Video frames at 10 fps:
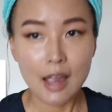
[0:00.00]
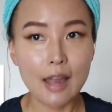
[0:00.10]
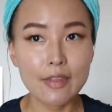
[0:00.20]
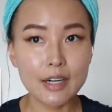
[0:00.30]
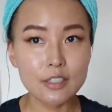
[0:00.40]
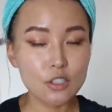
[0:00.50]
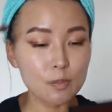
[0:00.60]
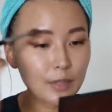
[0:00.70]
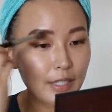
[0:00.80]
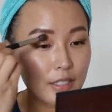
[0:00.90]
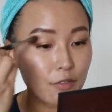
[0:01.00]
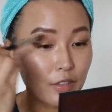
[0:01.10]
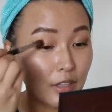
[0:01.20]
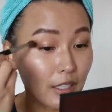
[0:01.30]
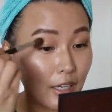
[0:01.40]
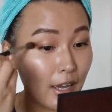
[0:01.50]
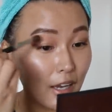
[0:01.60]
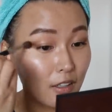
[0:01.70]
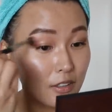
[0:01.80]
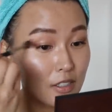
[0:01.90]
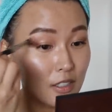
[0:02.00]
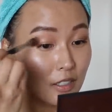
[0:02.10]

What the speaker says: And then I just blend everything out.